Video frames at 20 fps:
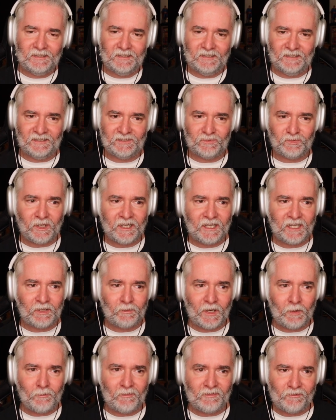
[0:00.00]
is running
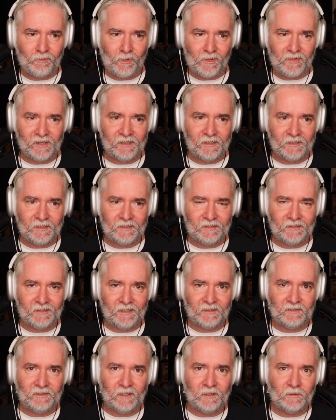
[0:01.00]
around with a
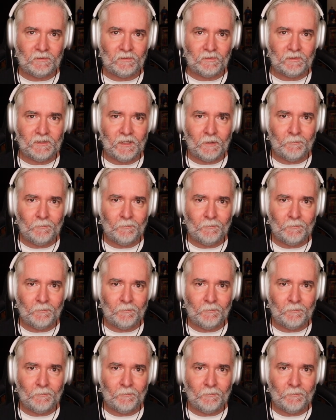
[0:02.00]
doll.